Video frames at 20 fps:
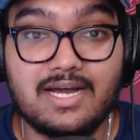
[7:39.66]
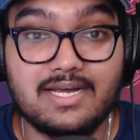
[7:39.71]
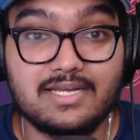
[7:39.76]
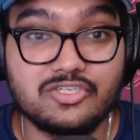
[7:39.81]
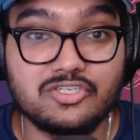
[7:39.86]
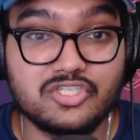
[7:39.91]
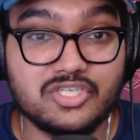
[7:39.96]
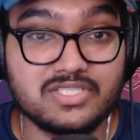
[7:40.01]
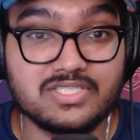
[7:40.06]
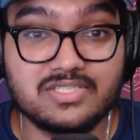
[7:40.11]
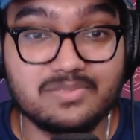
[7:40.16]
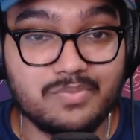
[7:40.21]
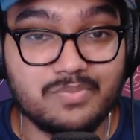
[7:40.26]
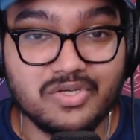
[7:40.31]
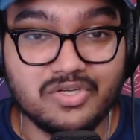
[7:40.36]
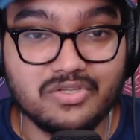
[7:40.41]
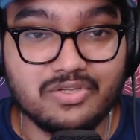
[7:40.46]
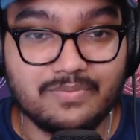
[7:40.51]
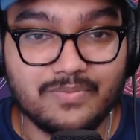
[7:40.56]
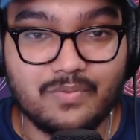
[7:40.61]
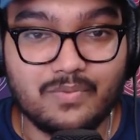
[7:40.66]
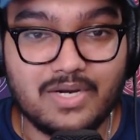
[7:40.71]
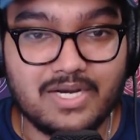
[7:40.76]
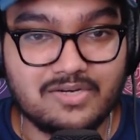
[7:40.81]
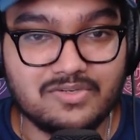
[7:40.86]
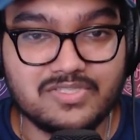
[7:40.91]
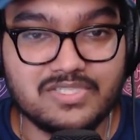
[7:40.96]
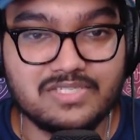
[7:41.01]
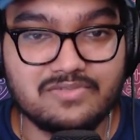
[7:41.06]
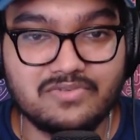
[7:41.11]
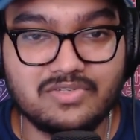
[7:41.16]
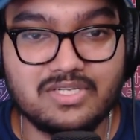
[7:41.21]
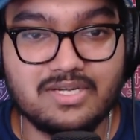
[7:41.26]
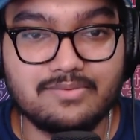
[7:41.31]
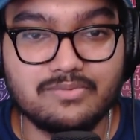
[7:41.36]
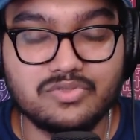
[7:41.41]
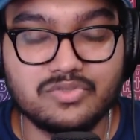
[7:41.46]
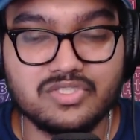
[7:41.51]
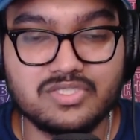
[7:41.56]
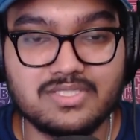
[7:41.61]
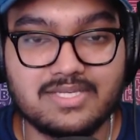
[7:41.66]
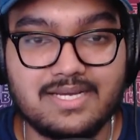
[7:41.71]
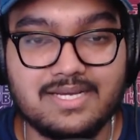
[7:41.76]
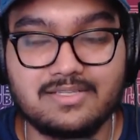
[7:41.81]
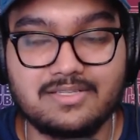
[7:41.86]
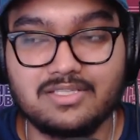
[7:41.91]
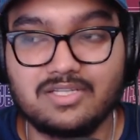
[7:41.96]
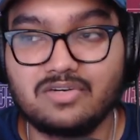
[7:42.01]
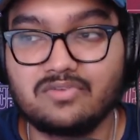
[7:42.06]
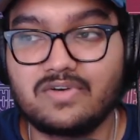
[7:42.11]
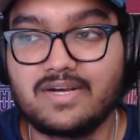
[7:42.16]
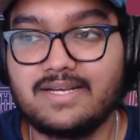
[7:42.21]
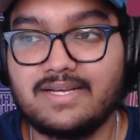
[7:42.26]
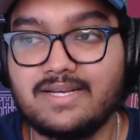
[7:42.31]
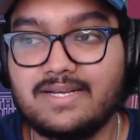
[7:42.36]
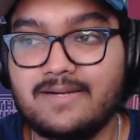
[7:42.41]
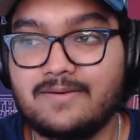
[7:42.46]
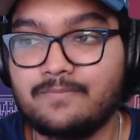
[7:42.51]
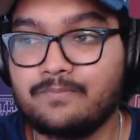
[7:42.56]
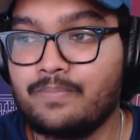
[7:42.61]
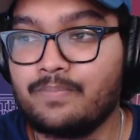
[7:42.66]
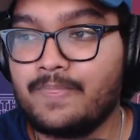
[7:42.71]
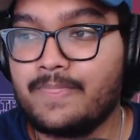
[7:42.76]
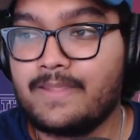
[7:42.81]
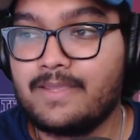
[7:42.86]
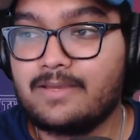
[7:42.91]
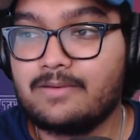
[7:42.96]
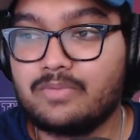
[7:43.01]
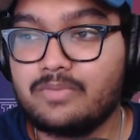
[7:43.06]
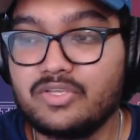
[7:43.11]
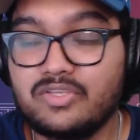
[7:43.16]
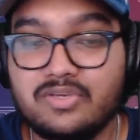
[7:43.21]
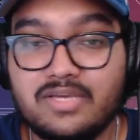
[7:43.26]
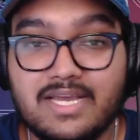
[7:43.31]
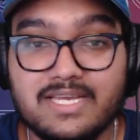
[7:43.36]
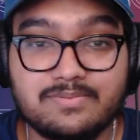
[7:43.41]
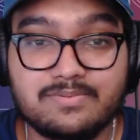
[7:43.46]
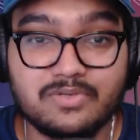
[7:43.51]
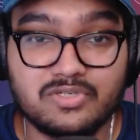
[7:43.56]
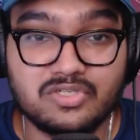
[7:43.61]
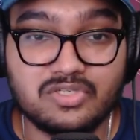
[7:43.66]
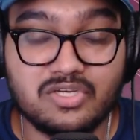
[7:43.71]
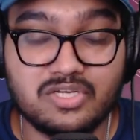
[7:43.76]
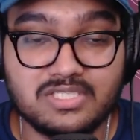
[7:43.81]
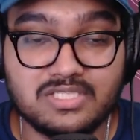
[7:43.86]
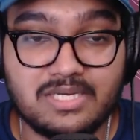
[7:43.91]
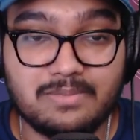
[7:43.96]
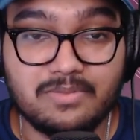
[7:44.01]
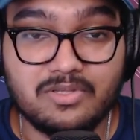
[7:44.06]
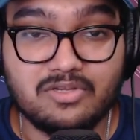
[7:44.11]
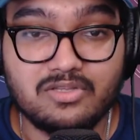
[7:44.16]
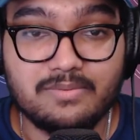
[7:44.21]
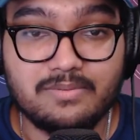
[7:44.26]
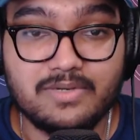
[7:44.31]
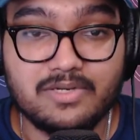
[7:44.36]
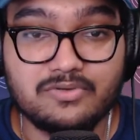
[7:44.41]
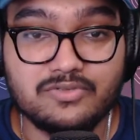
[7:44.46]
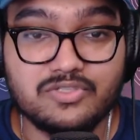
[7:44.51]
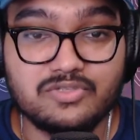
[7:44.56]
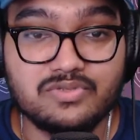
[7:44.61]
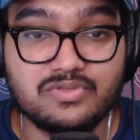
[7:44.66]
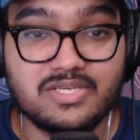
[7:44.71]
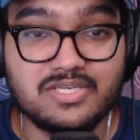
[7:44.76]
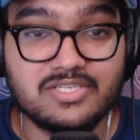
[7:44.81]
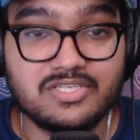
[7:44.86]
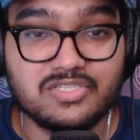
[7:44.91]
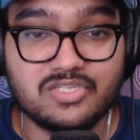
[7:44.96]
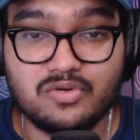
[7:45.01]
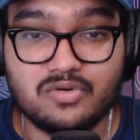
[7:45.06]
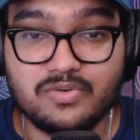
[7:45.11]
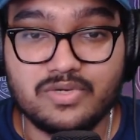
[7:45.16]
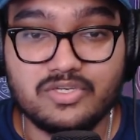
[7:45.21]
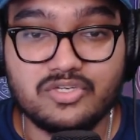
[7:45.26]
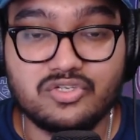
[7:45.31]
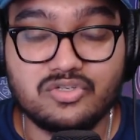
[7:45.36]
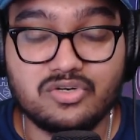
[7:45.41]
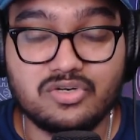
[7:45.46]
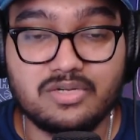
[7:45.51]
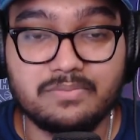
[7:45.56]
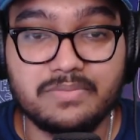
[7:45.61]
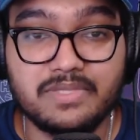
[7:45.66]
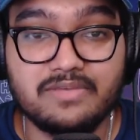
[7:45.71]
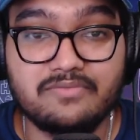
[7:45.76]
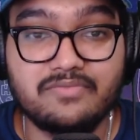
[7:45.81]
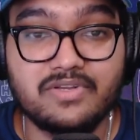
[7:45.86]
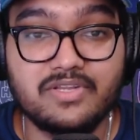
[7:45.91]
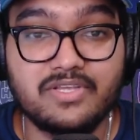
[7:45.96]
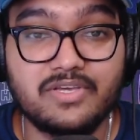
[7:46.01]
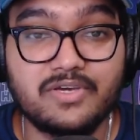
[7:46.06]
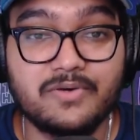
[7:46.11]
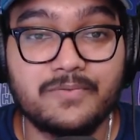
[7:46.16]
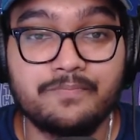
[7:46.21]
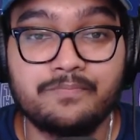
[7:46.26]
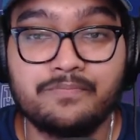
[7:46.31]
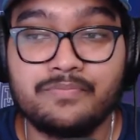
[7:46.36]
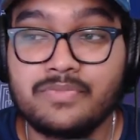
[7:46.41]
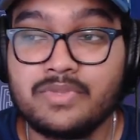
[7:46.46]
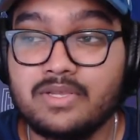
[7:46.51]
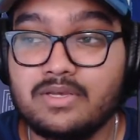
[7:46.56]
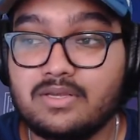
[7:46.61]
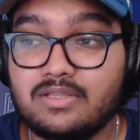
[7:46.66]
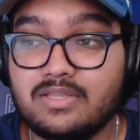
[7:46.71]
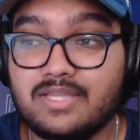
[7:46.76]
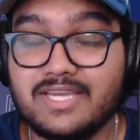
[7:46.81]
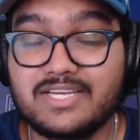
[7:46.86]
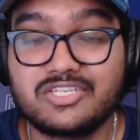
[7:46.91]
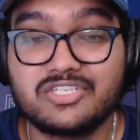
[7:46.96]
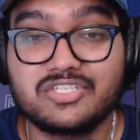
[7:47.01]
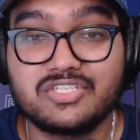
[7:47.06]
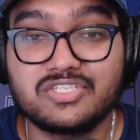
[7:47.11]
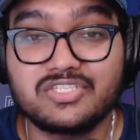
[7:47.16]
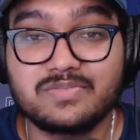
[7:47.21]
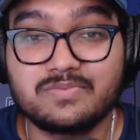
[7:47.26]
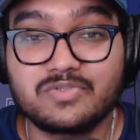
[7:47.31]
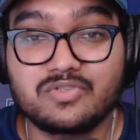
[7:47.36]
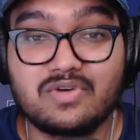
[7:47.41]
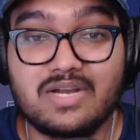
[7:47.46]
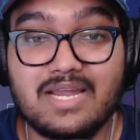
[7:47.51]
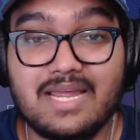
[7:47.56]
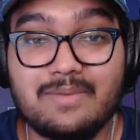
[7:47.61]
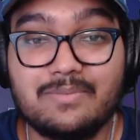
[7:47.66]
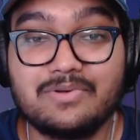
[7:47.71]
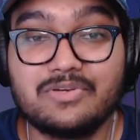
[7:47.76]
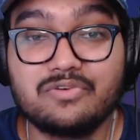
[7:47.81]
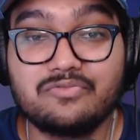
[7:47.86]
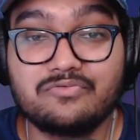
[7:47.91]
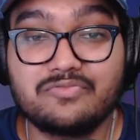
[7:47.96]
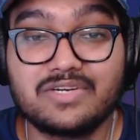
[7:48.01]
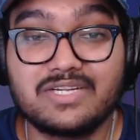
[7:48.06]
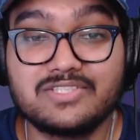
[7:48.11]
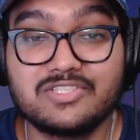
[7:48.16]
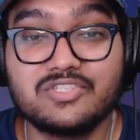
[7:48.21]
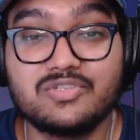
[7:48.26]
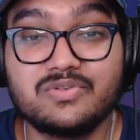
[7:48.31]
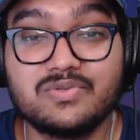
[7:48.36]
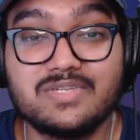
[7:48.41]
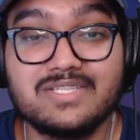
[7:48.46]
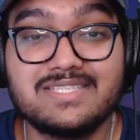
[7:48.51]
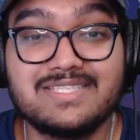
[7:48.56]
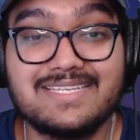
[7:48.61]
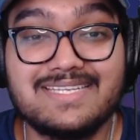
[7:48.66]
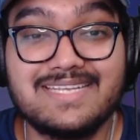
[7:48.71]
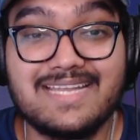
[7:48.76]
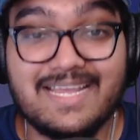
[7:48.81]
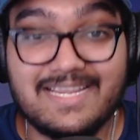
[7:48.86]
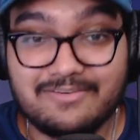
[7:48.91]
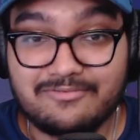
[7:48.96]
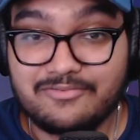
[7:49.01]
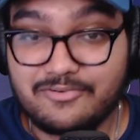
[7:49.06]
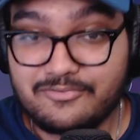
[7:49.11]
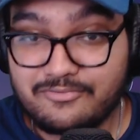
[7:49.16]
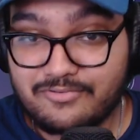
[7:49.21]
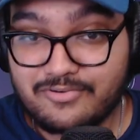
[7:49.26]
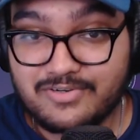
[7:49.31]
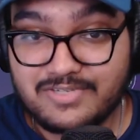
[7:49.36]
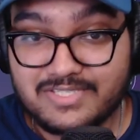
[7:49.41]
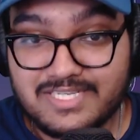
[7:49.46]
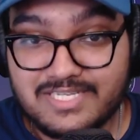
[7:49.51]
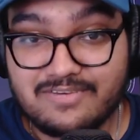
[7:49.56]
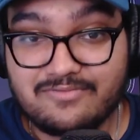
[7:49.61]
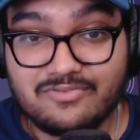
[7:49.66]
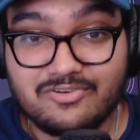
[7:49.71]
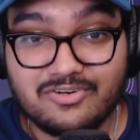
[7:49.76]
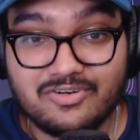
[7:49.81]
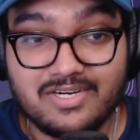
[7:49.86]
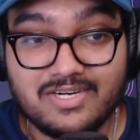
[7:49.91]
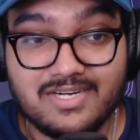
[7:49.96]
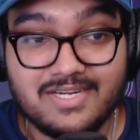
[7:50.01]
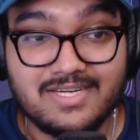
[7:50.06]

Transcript: just to build up the wide receiver depth, which is kind of low right now. But you guys, put your thoughts down below. Let me know what you think. Just a quick short update video. Like, share, subscribe, and don't forget to tune in tonight for the first ever